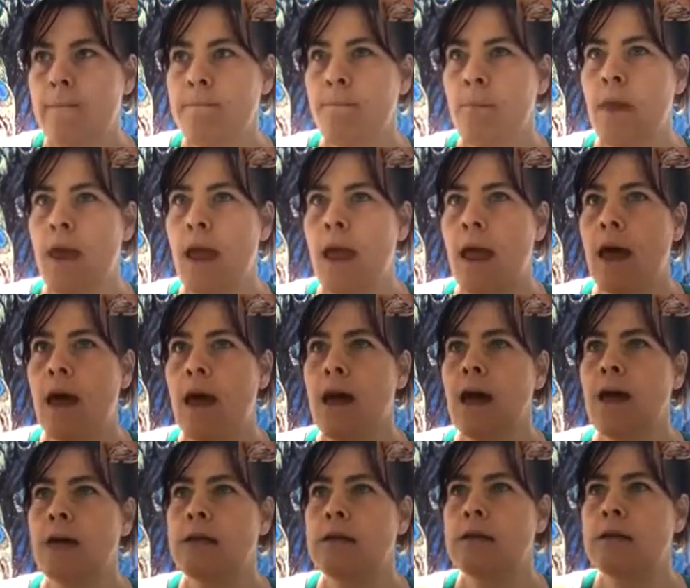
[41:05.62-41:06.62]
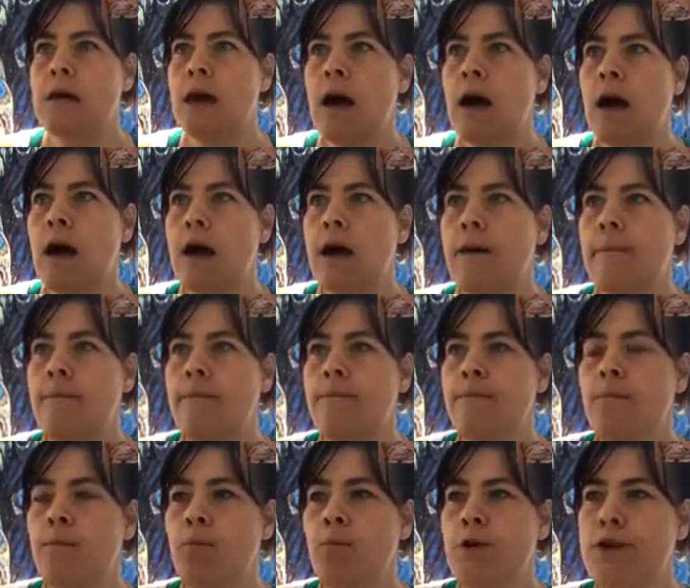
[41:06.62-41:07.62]
and
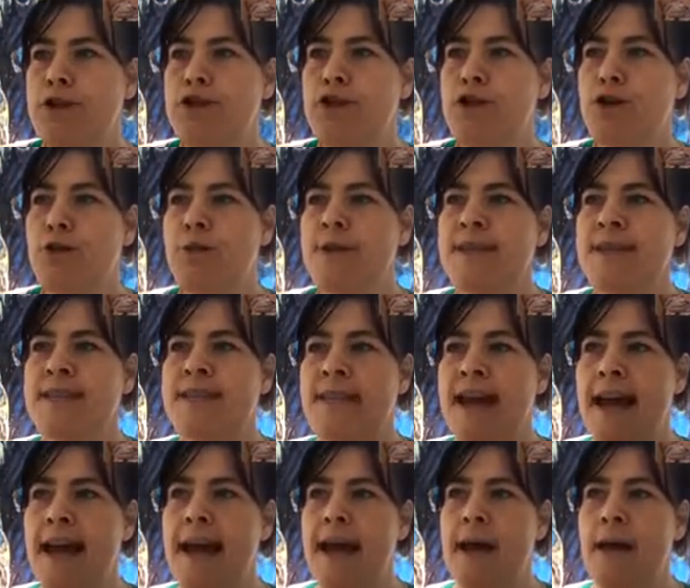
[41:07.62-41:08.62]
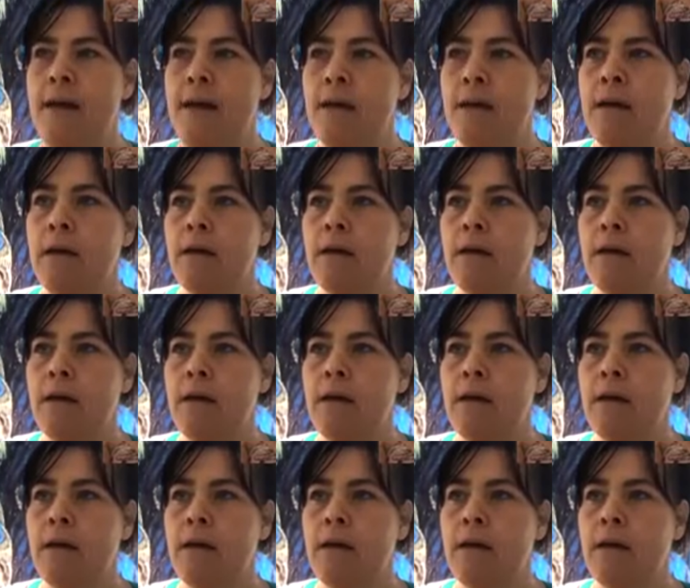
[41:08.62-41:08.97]
would you stay